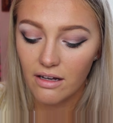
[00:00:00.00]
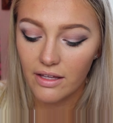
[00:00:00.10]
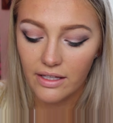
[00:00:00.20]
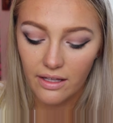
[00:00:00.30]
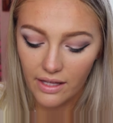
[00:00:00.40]

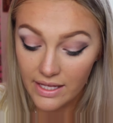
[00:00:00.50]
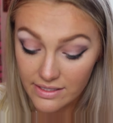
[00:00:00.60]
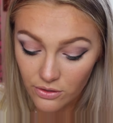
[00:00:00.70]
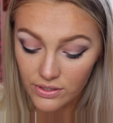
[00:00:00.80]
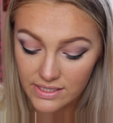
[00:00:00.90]
Like,
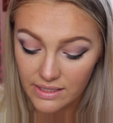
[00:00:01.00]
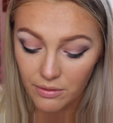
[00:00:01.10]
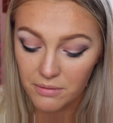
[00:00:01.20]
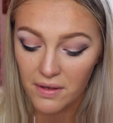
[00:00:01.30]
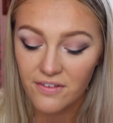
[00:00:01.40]
it's honestly
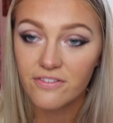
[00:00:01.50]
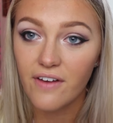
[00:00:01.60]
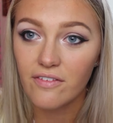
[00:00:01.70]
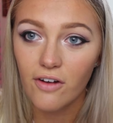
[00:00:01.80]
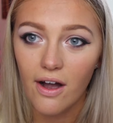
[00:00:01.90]
one of my
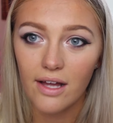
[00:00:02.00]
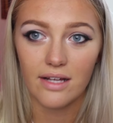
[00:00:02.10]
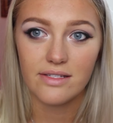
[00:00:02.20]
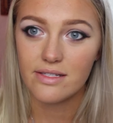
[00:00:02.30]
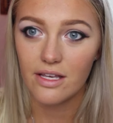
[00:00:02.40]
favourite
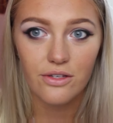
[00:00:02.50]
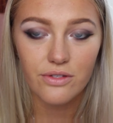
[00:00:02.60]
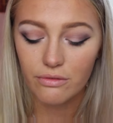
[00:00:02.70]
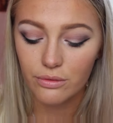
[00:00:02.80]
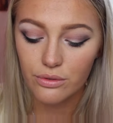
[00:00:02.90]
highlighters. I
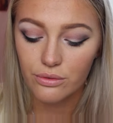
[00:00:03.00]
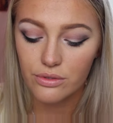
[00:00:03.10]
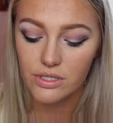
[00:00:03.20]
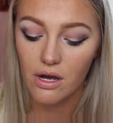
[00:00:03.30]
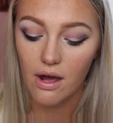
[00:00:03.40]
use it all
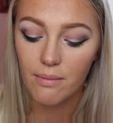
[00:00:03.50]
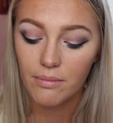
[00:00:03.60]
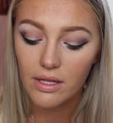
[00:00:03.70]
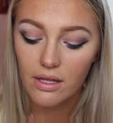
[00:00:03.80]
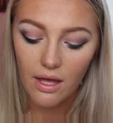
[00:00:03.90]
the time.